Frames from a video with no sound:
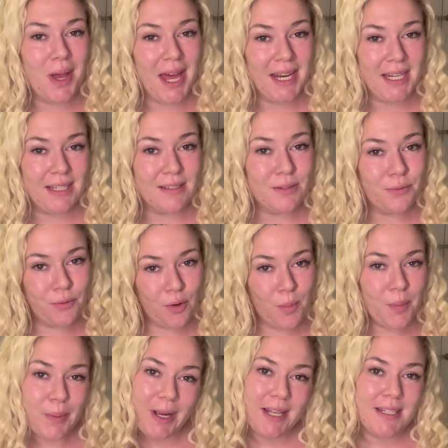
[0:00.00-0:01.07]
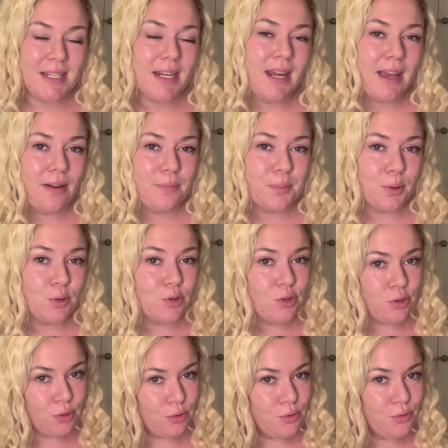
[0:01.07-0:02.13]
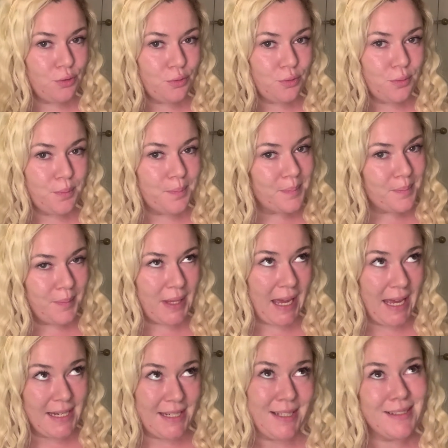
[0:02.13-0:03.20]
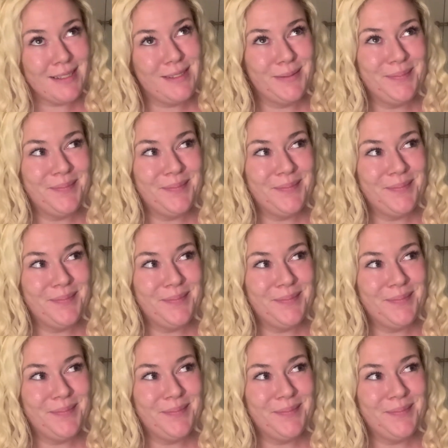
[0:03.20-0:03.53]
and it is from a brand that I have bought two edits.